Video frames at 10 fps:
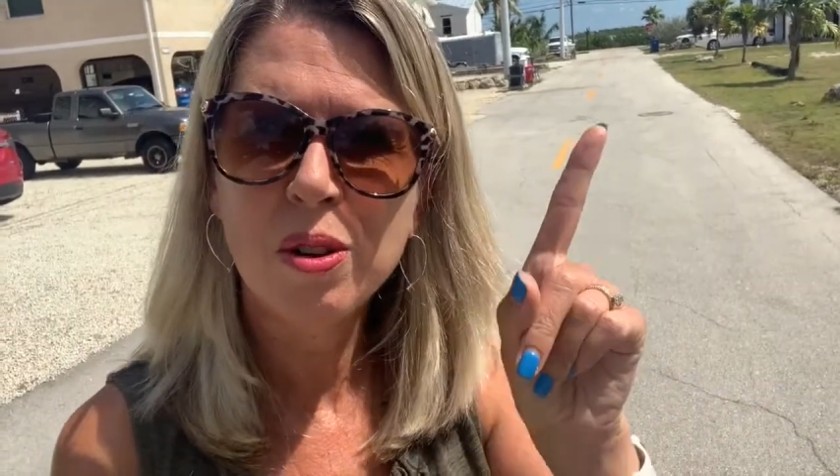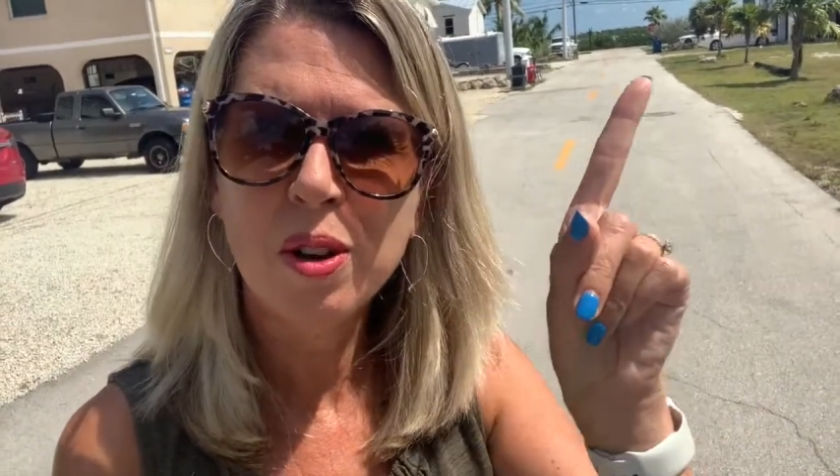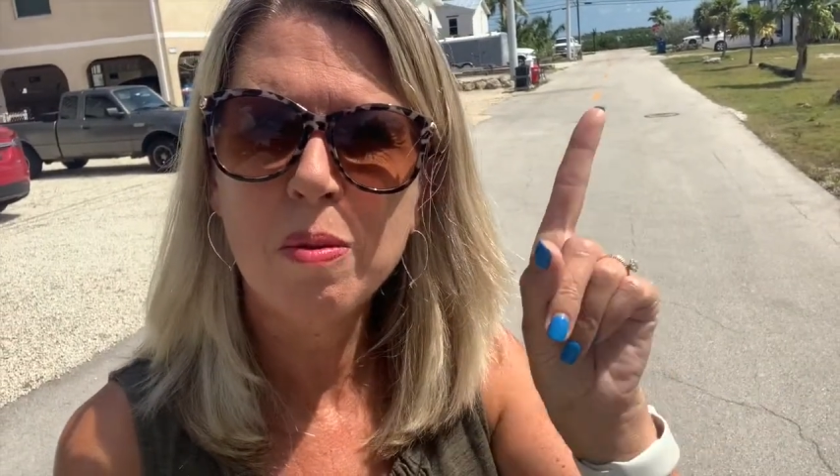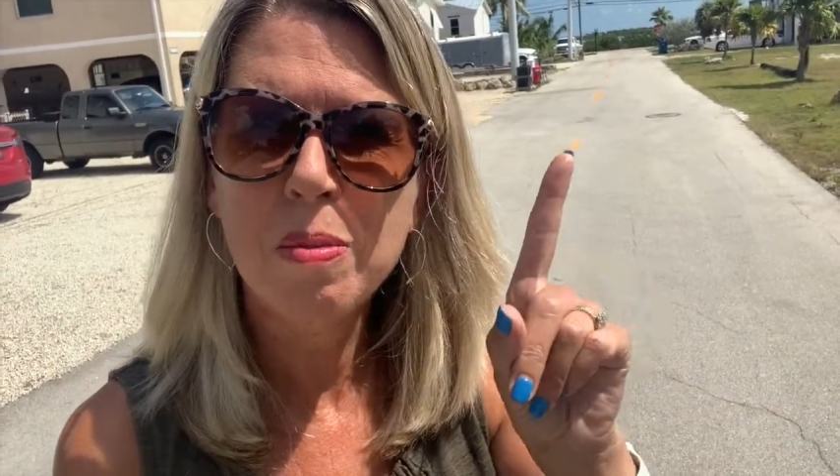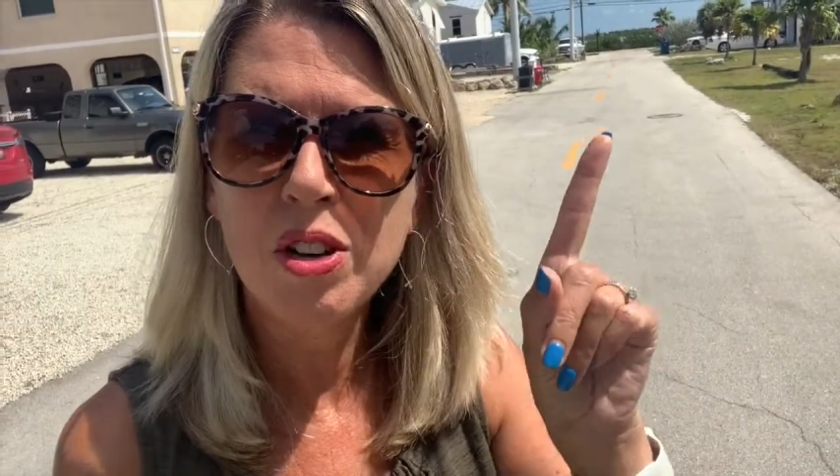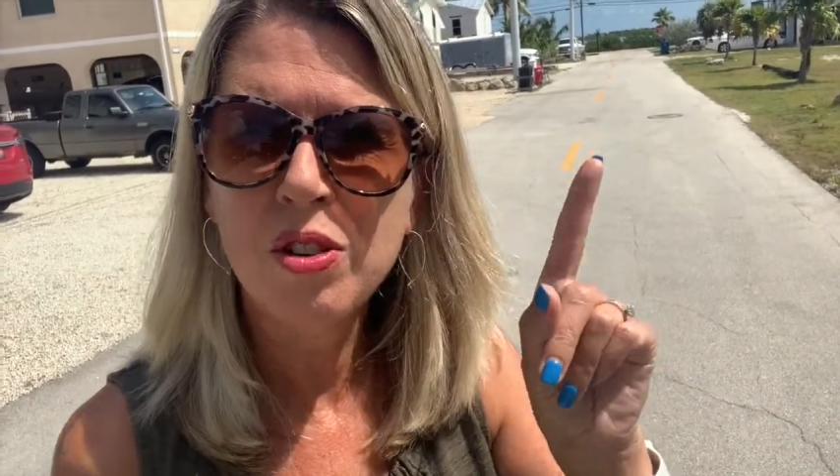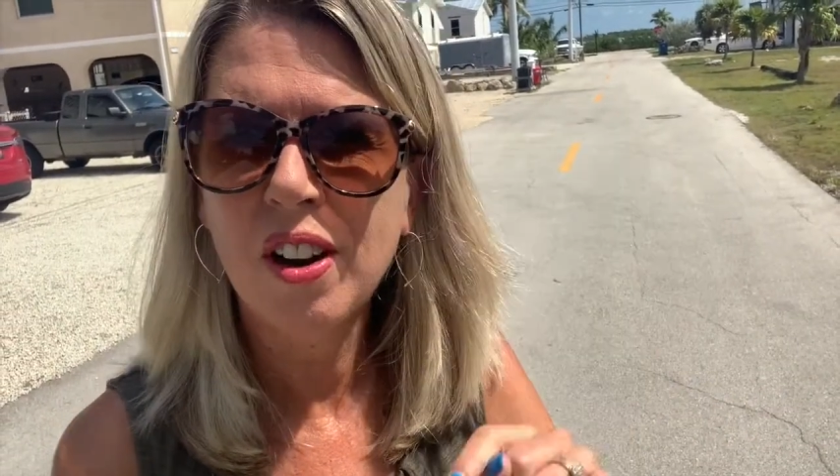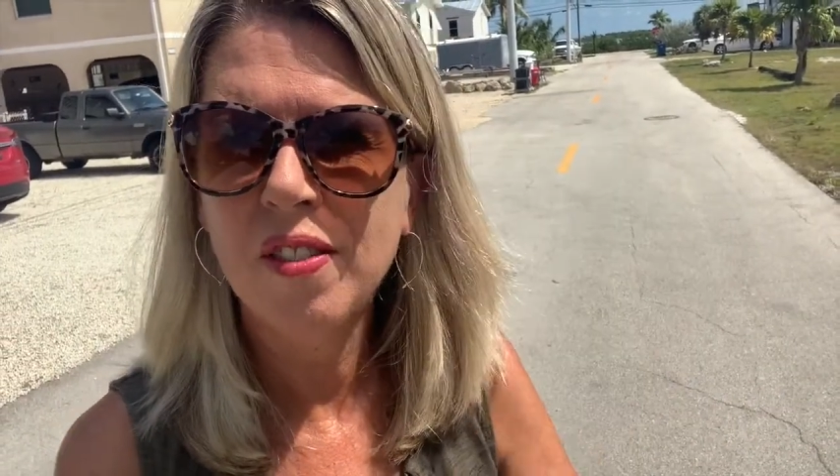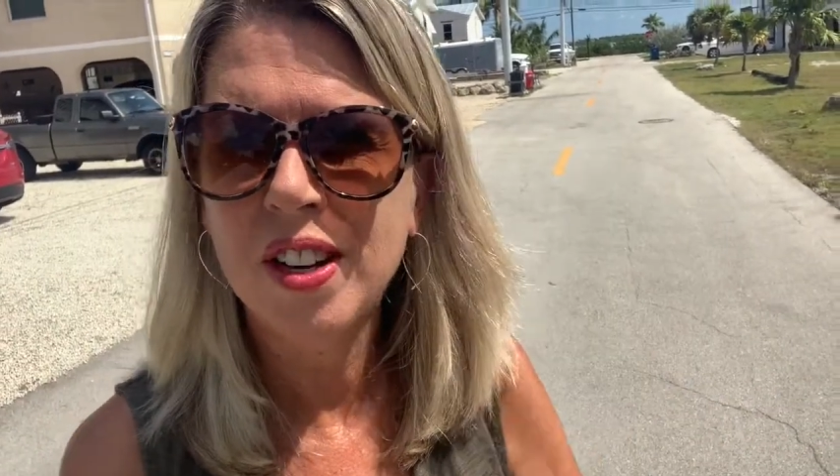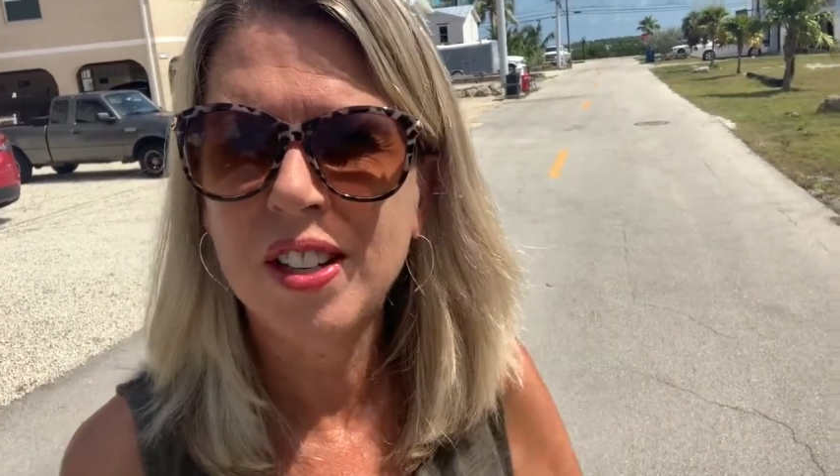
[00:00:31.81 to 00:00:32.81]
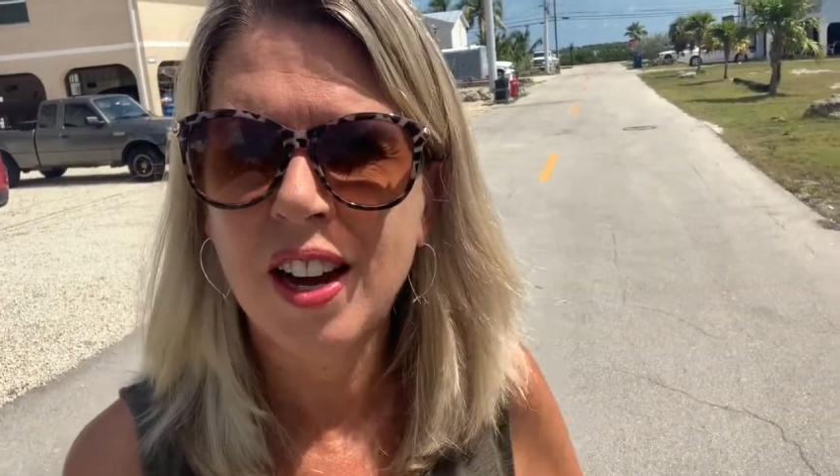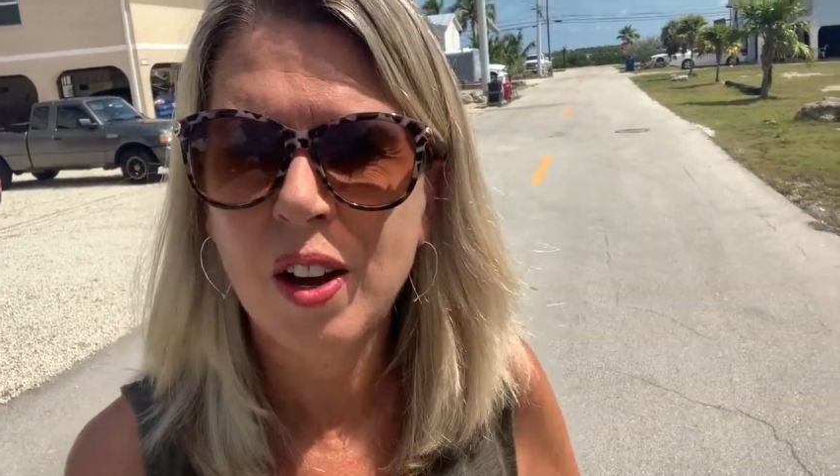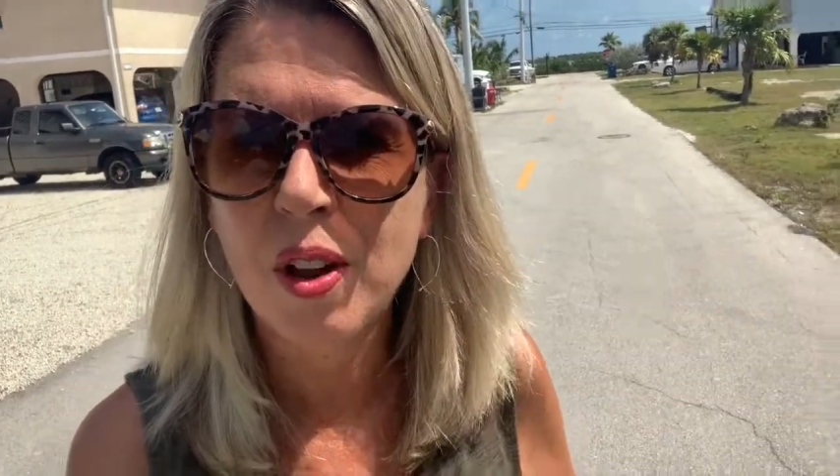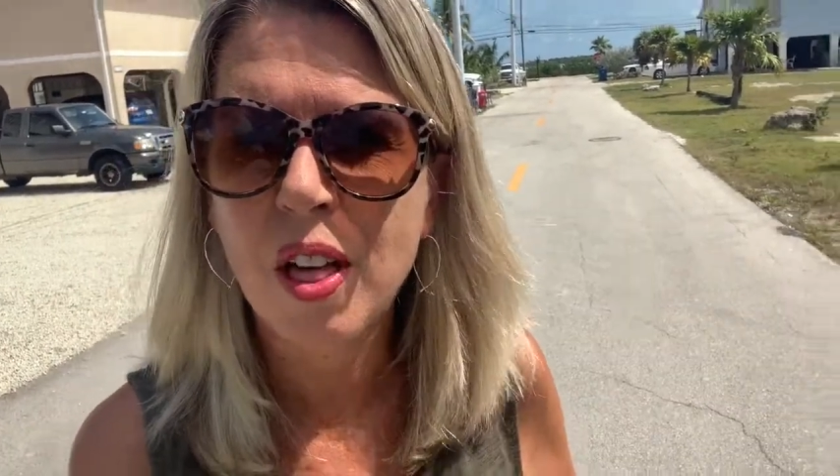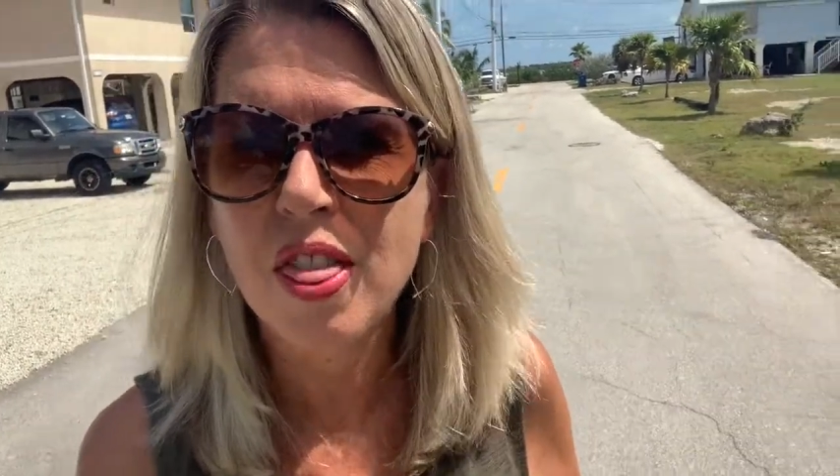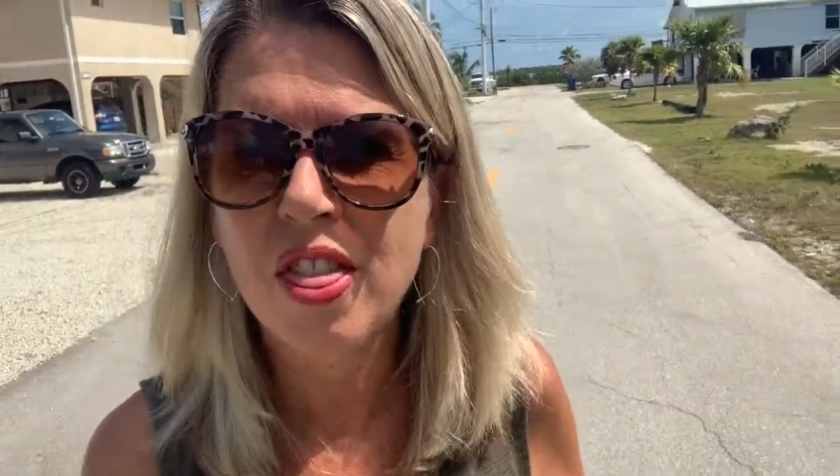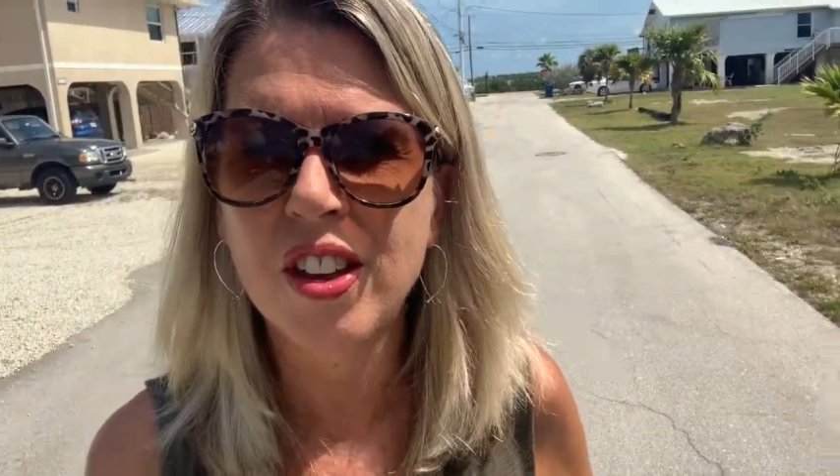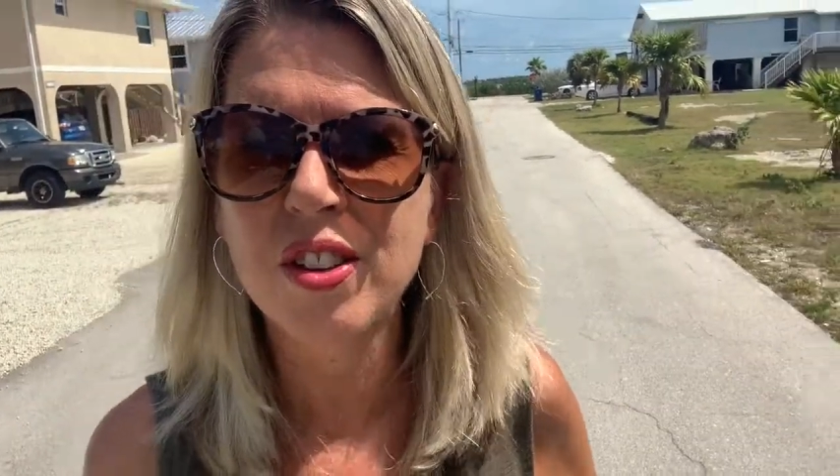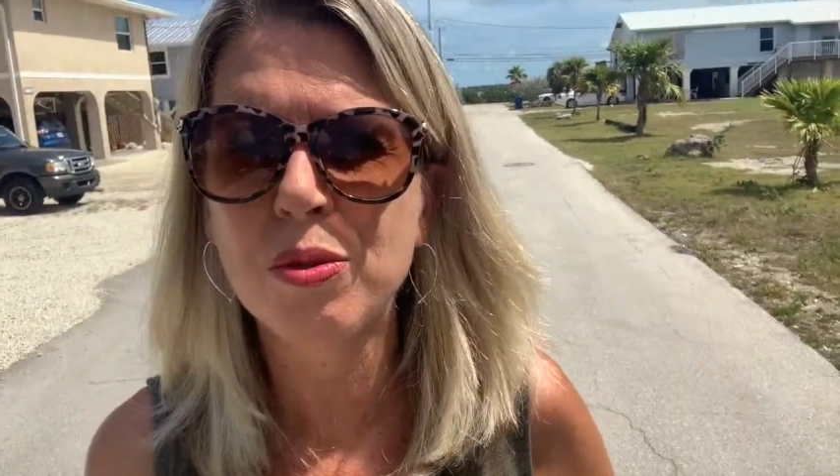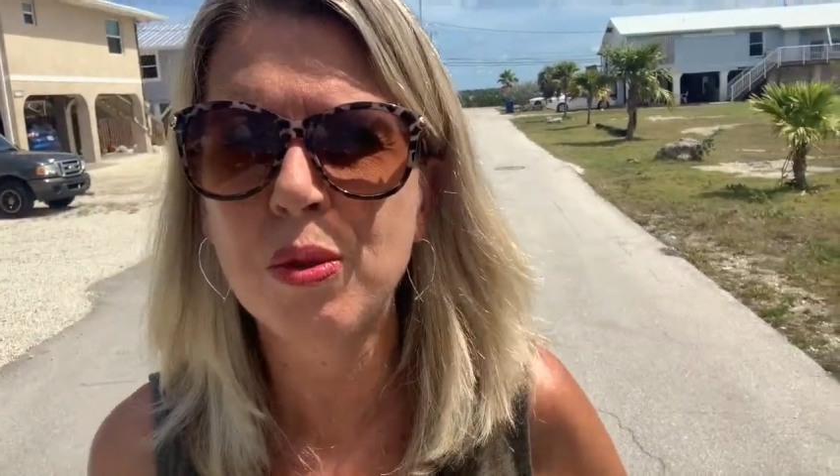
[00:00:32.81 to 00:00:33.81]
going to be driving down
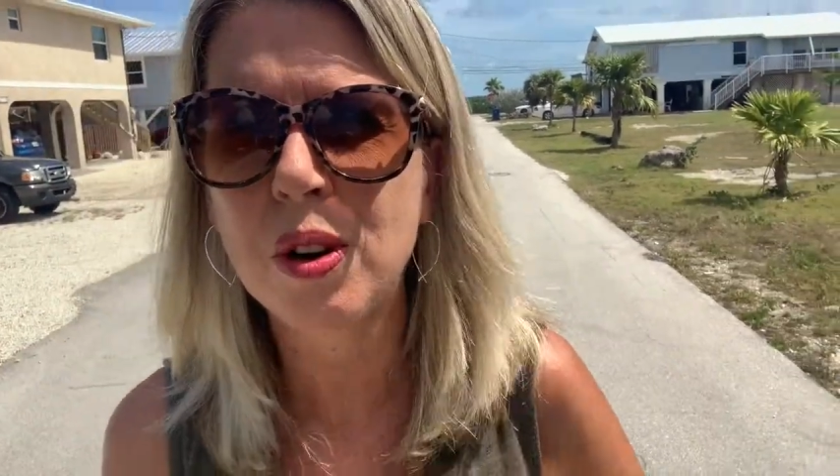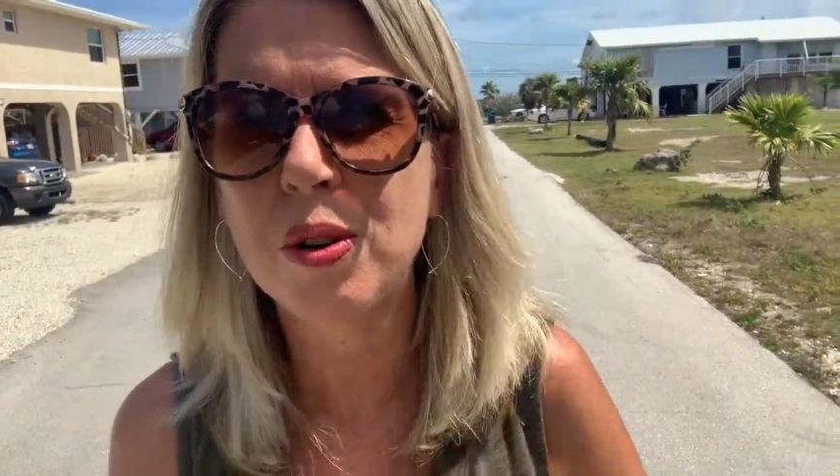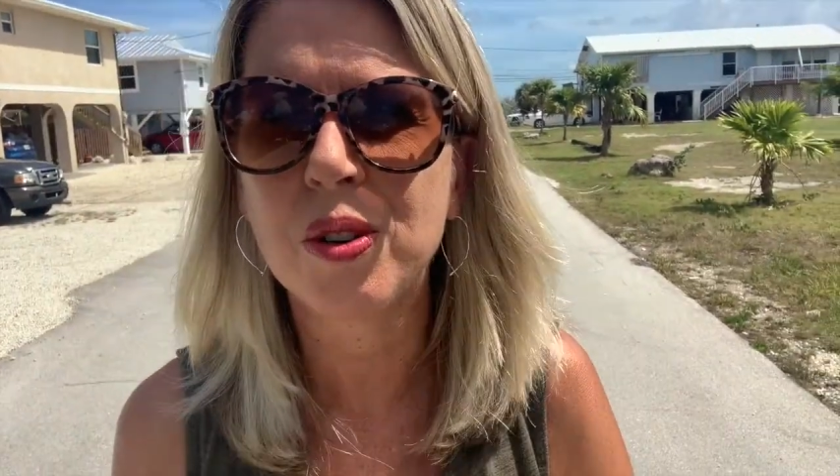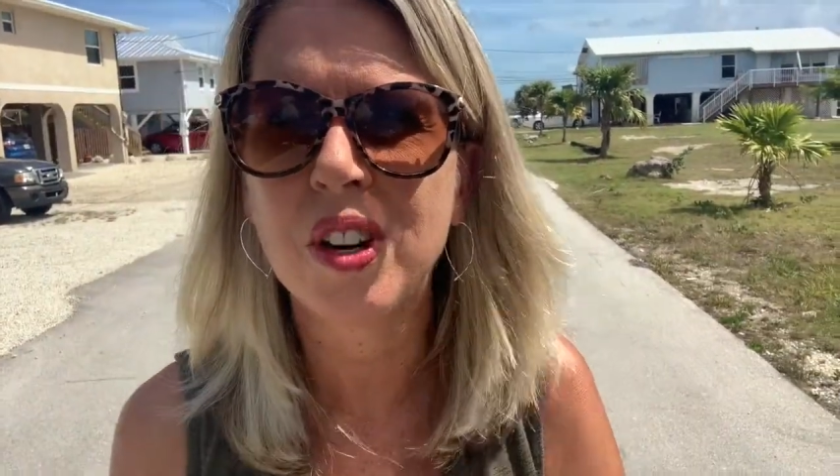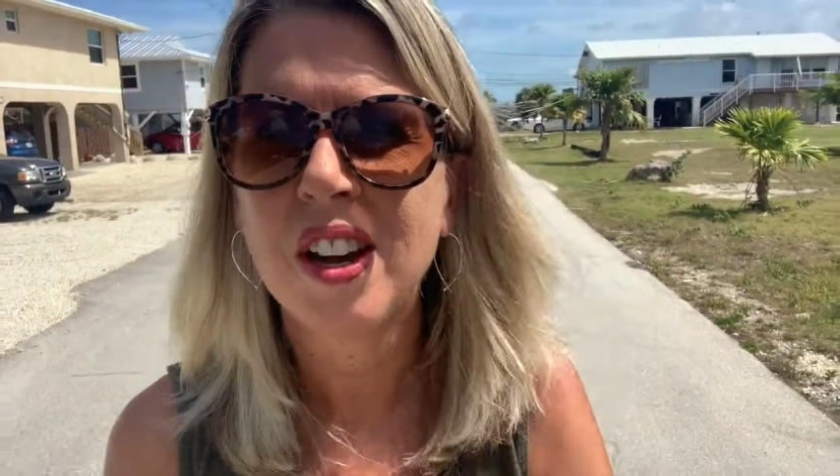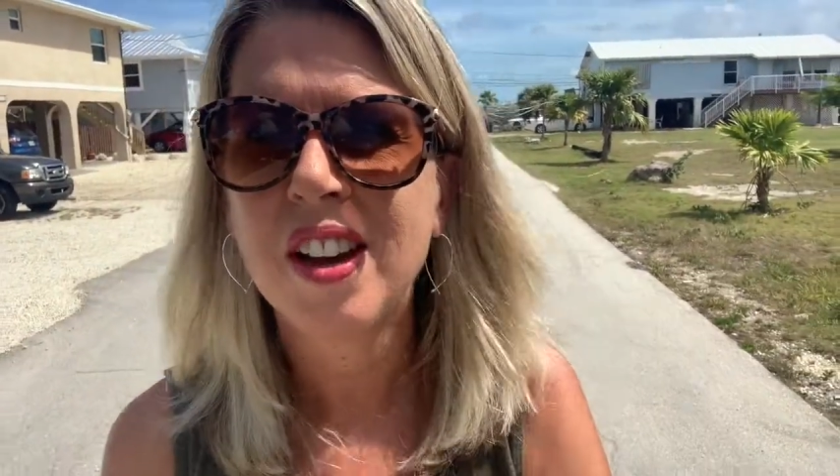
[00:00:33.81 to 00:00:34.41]
this road,